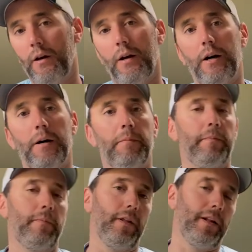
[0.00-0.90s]

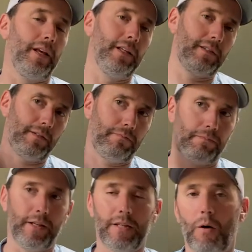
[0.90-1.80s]
And he's
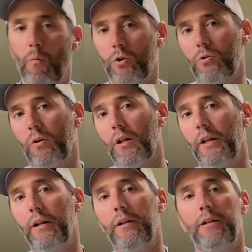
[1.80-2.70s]
out more toward Clinton.